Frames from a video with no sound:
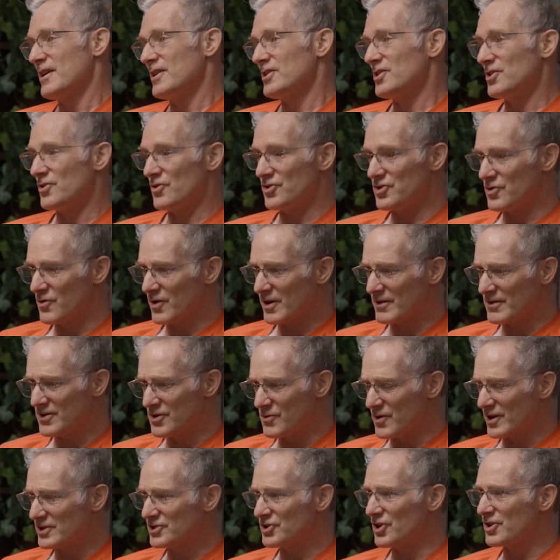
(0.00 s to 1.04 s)

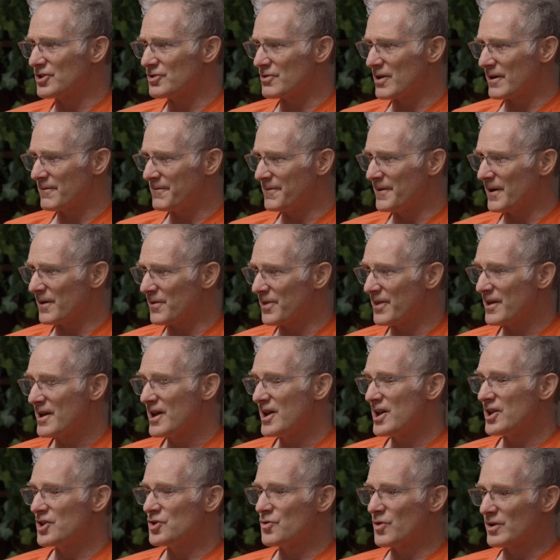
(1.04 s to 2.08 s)
You are dirt, you are filth,
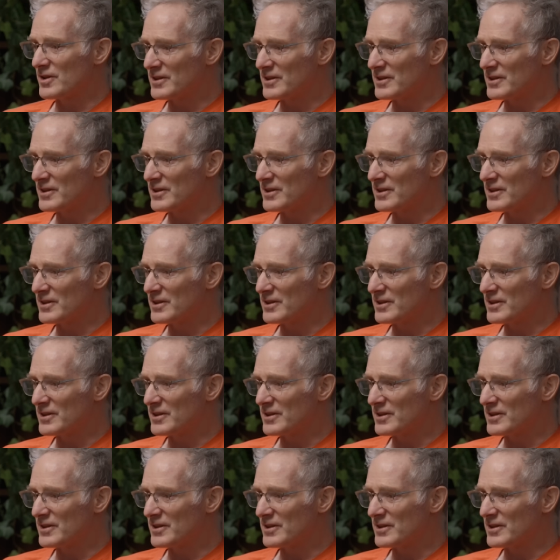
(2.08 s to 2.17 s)
you